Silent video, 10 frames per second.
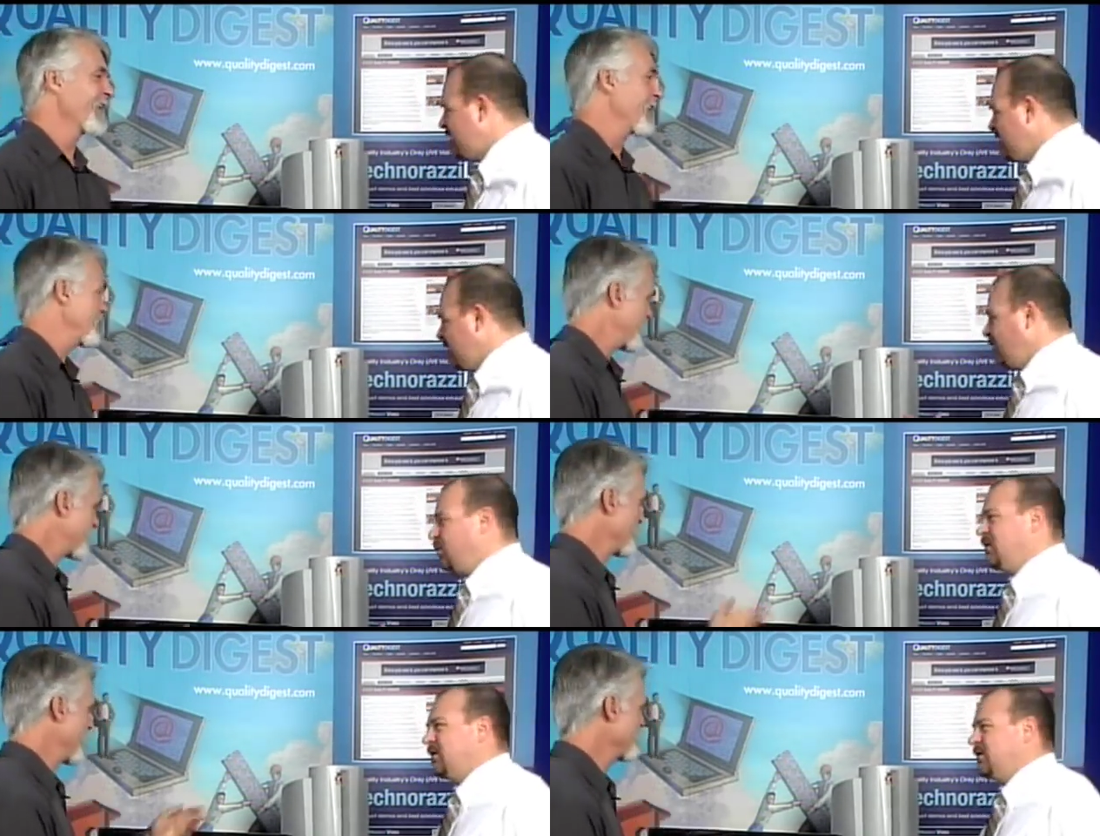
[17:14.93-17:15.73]
Speaker 1: Okay, tell us
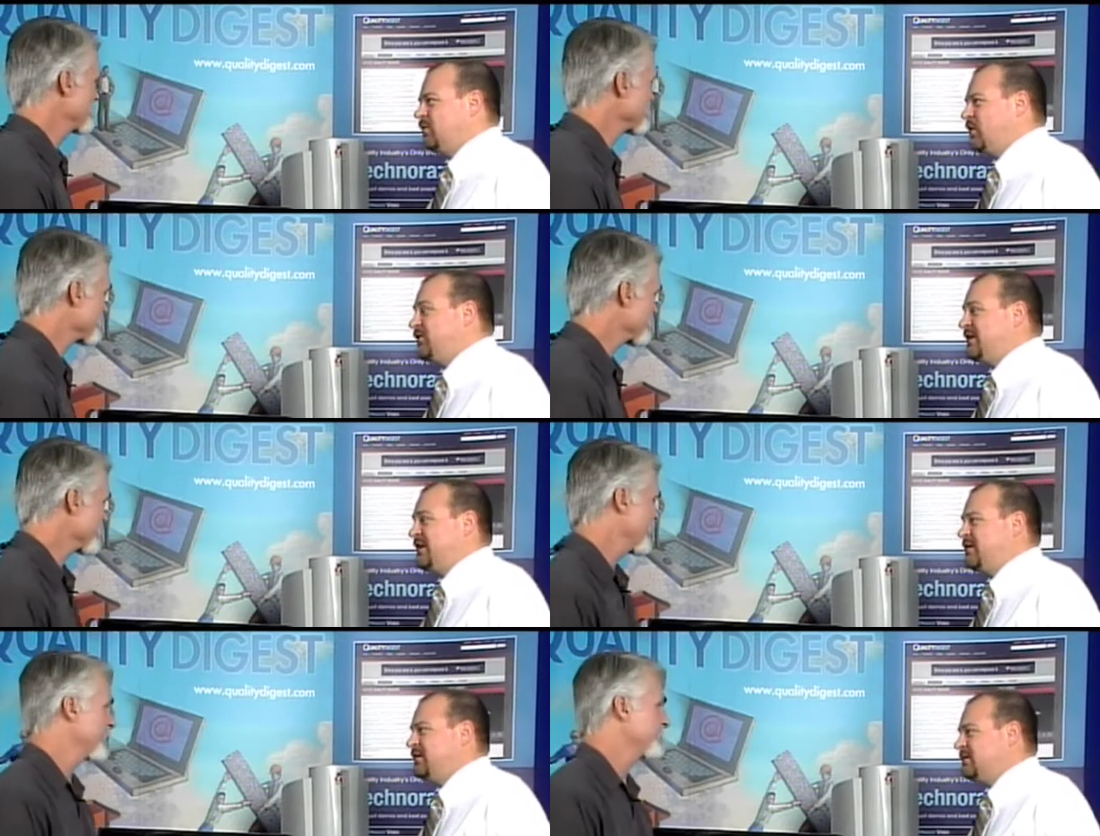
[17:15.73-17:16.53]
about it. What the,
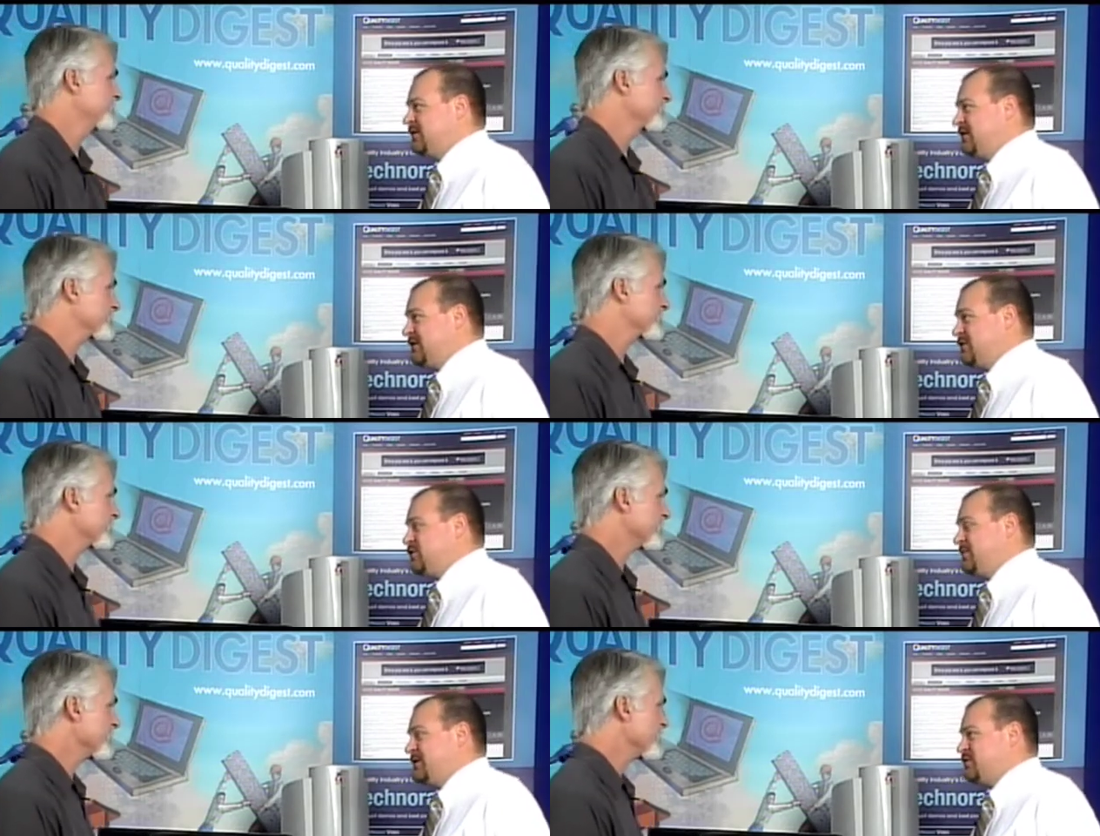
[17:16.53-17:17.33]
the digital
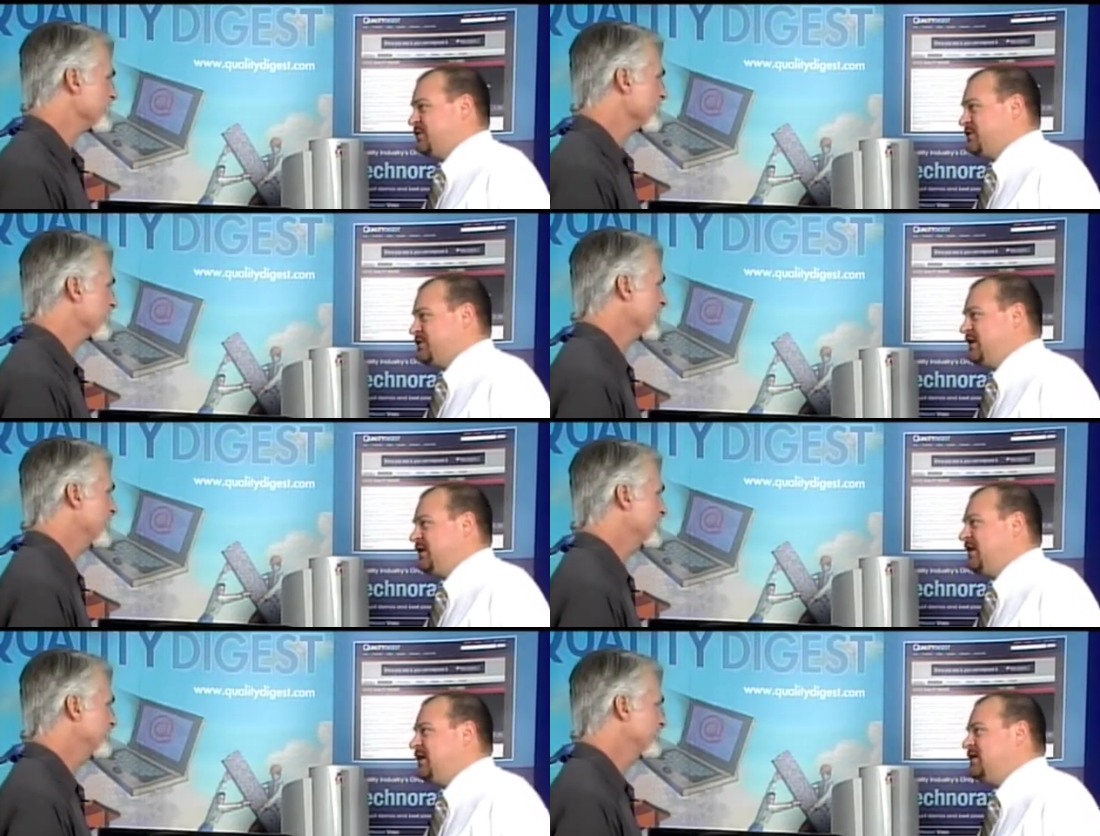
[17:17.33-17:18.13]
measuring machine
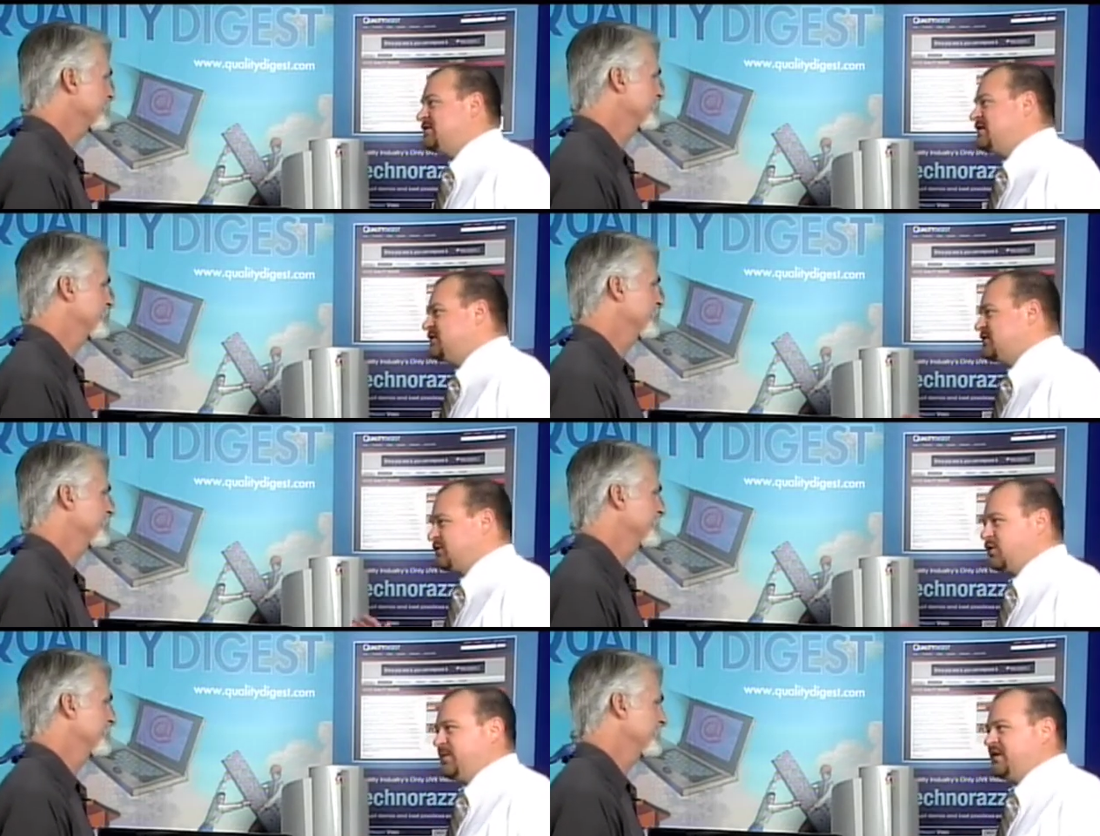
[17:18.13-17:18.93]
is, is a
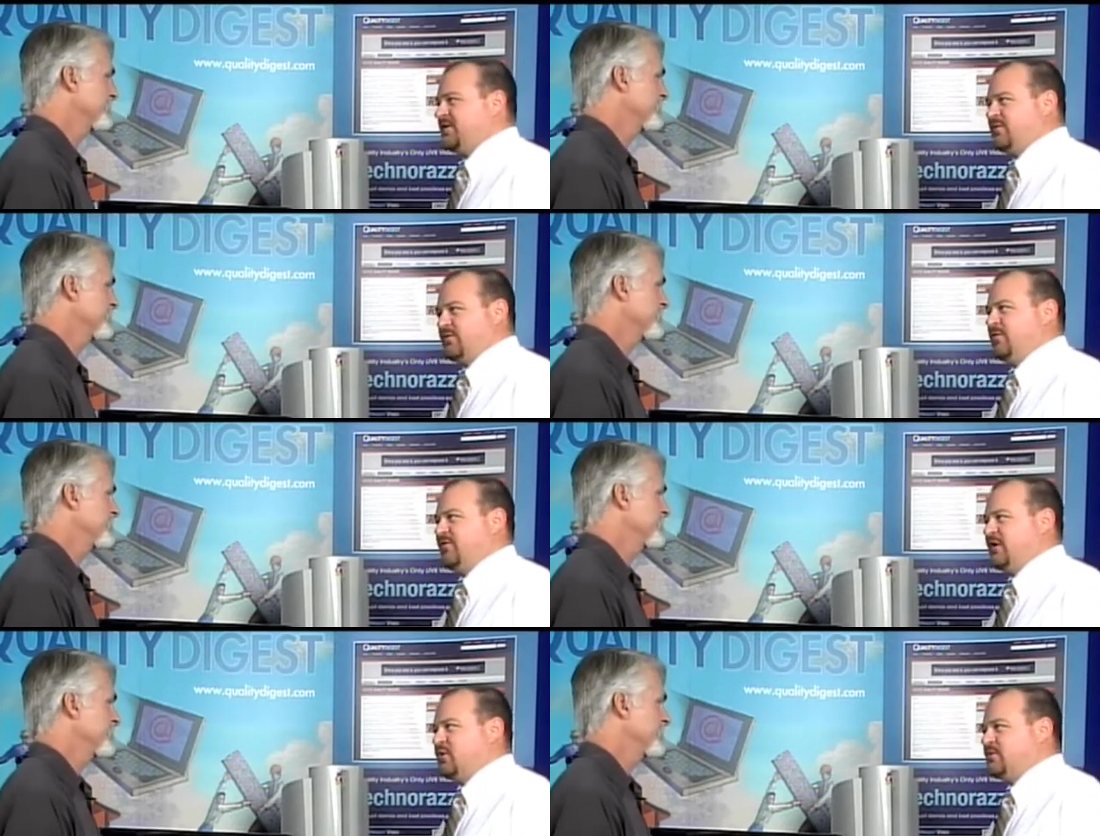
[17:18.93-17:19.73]
little bit different from a
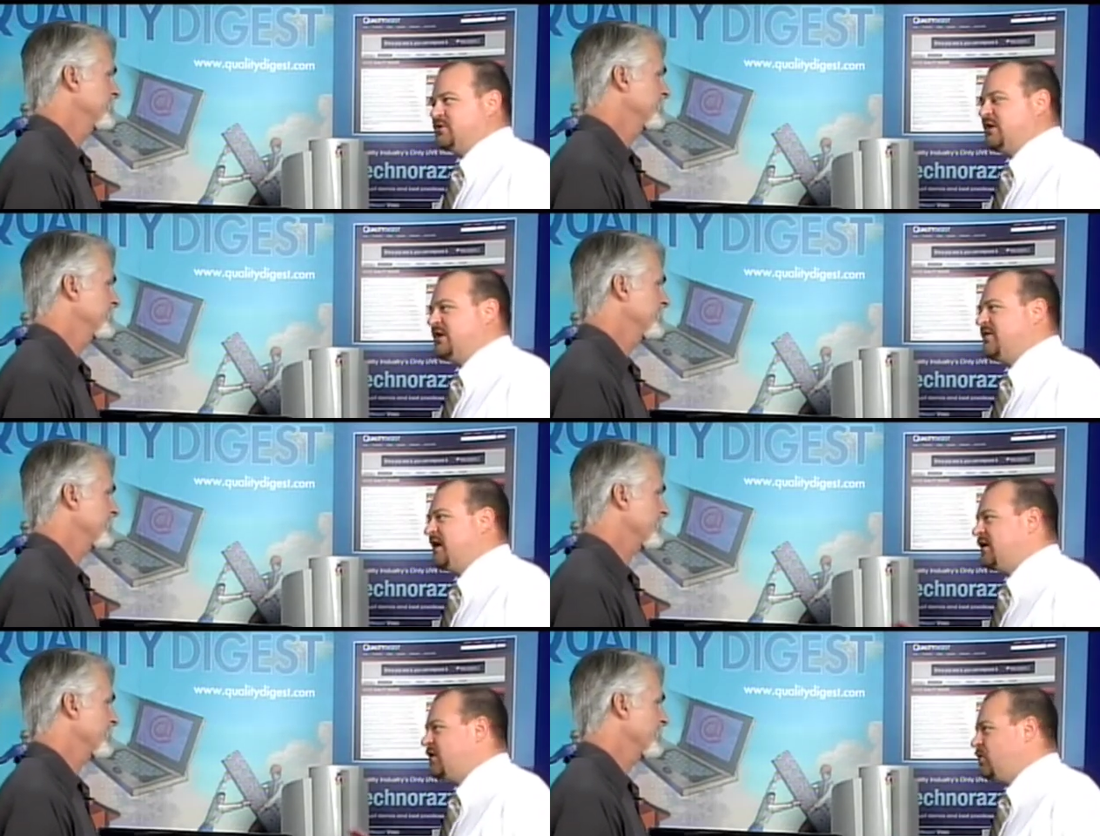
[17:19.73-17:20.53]
video machine in
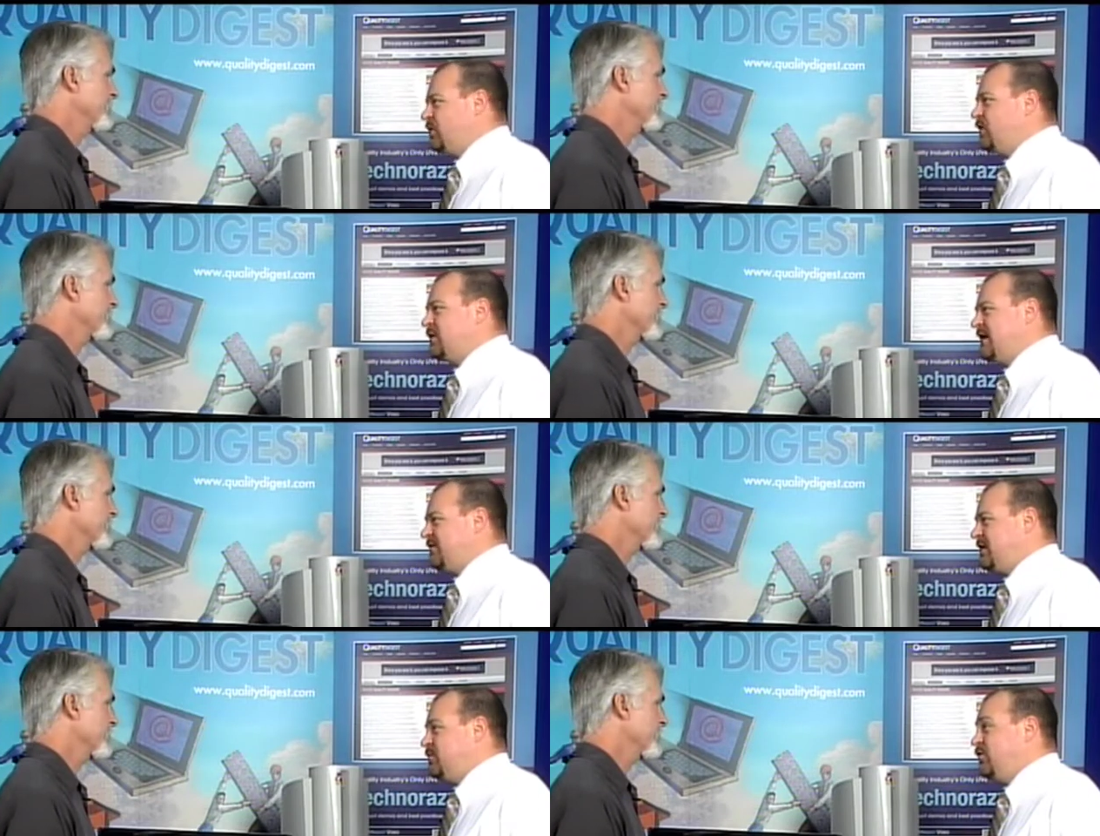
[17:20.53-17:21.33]
that we don't have
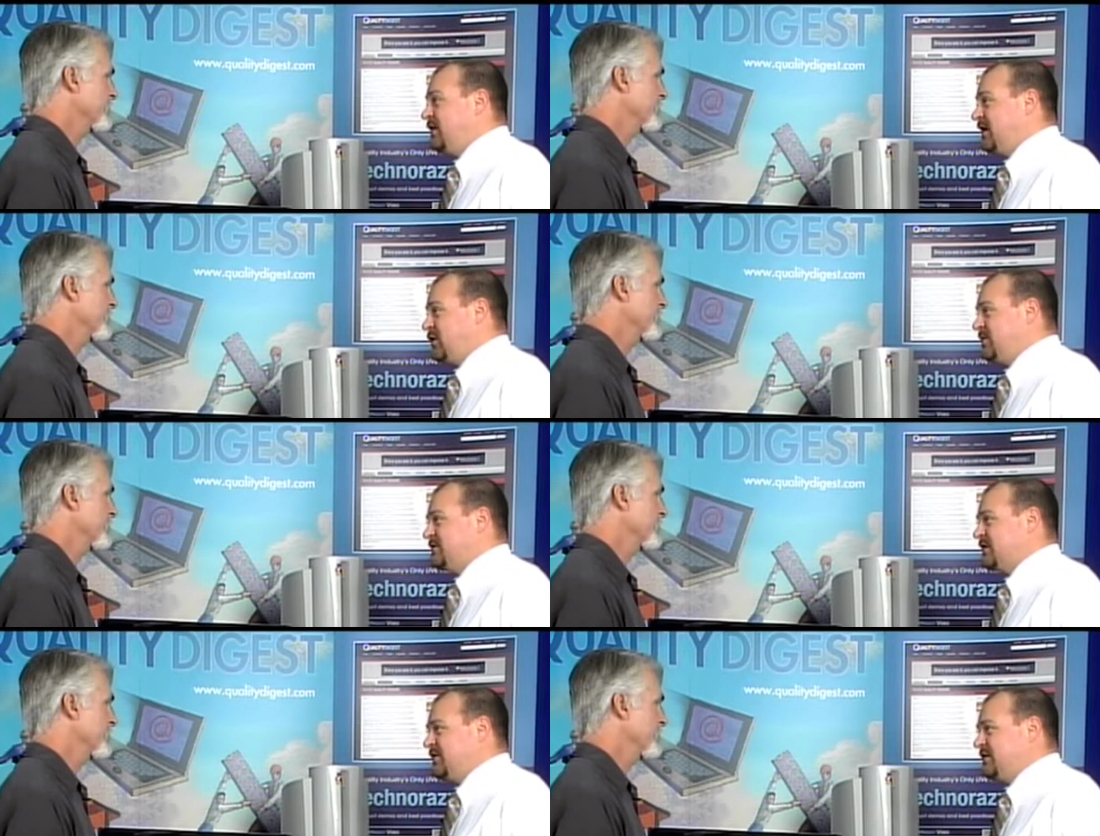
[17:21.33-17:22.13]
any moving elements
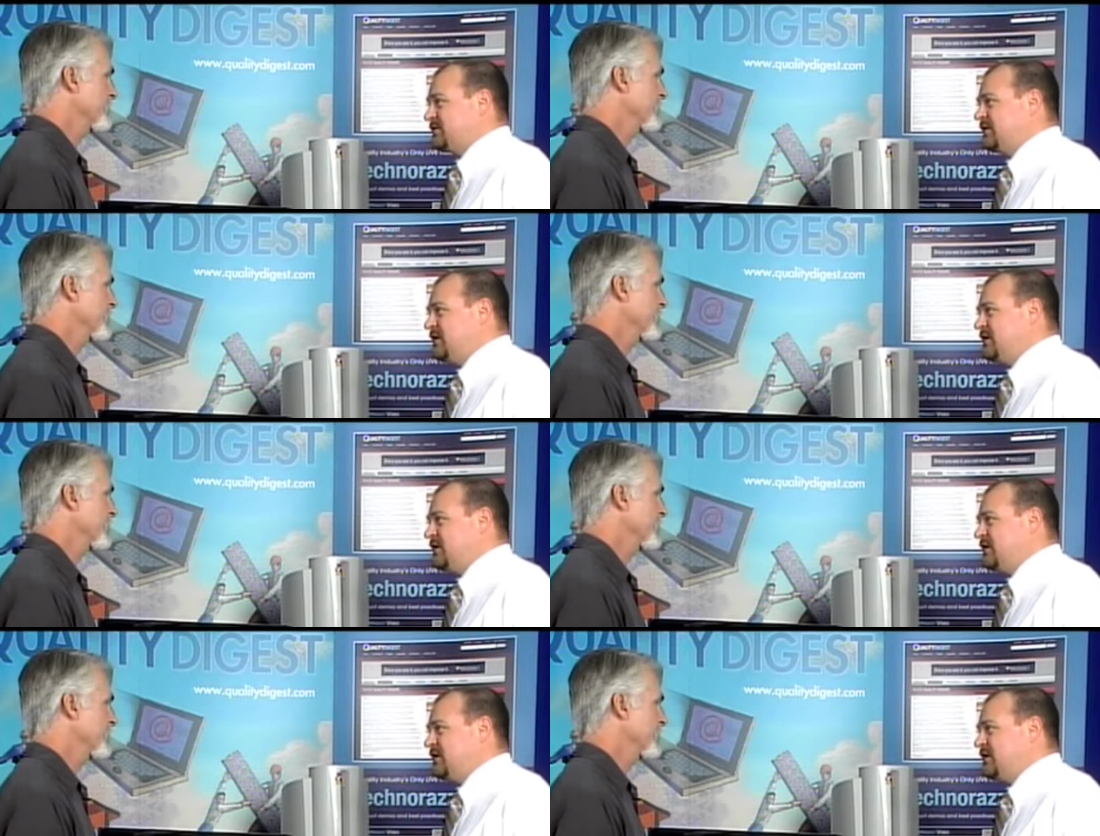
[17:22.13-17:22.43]
on this.